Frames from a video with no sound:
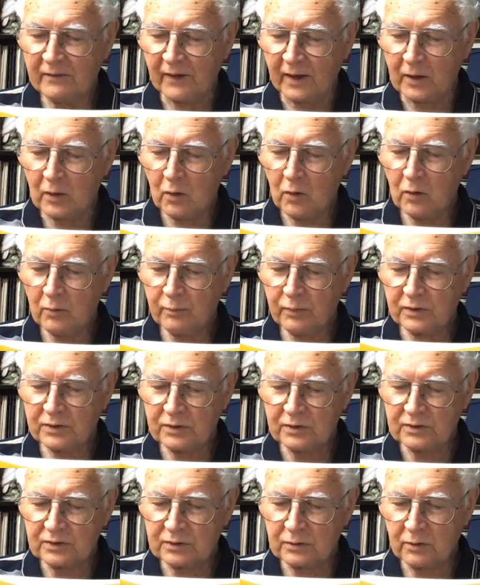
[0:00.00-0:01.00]
They all
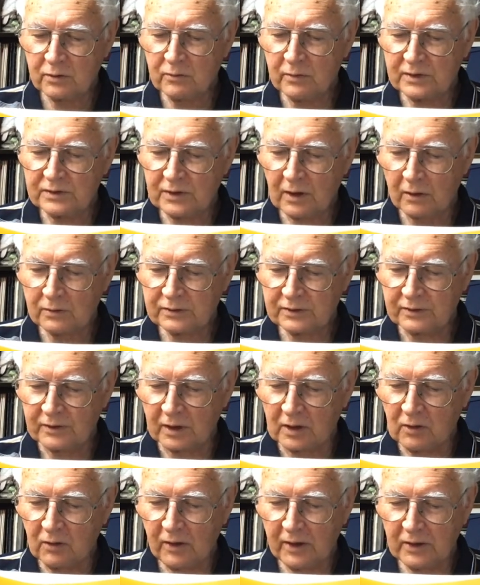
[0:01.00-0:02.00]
produced good results and
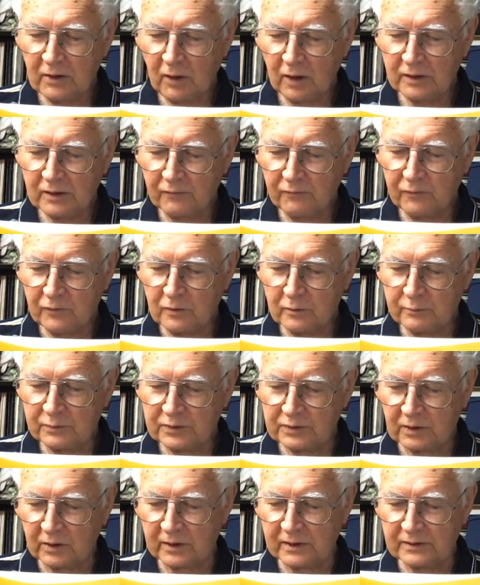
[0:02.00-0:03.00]
the client liked the film
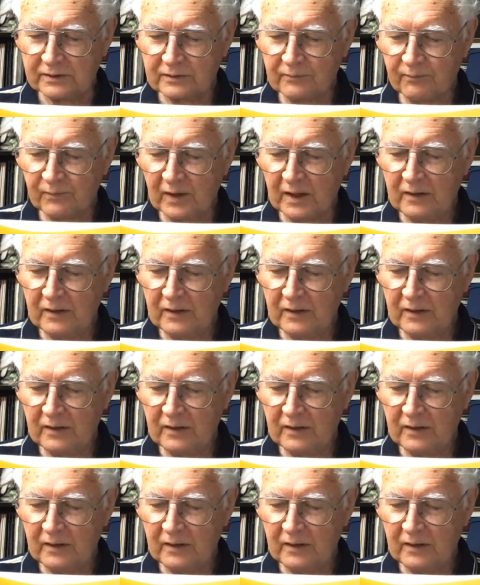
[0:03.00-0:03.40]
size.